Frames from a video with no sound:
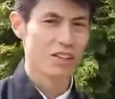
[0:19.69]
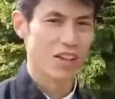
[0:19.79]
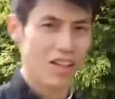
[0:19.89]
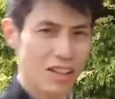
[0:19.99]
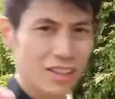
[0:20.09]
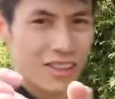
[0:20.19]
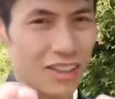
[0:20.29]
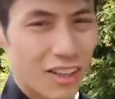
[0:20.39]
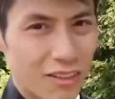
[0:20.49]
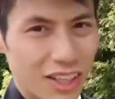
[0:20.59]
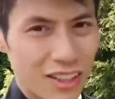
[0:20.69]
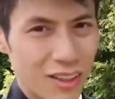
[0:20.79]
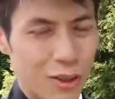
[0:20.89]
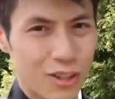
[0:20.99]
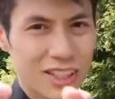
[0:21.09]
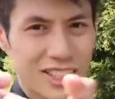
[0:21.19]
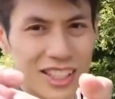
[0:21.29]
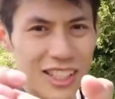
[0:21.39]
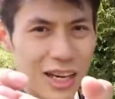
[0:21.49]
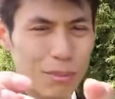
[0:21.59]
Claw, all right? Or the
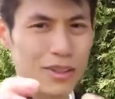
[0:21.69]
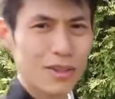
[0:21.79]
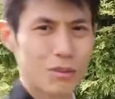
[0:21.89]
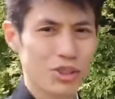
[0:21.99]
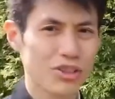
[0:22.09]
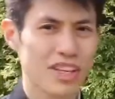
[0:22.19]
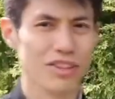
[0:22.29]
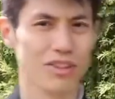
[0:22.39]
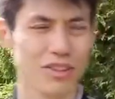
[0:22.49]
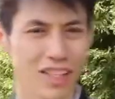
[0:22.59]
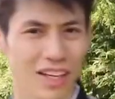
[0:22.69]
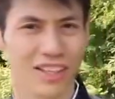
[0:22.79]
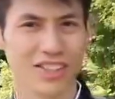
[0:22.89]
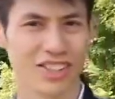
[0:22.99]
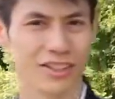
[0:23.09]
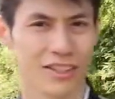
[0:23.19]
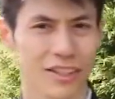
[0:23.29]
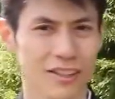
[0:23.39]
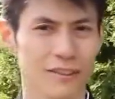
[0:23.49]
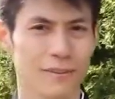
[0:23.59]
C-clamp. We'll show you how to use that in just a second.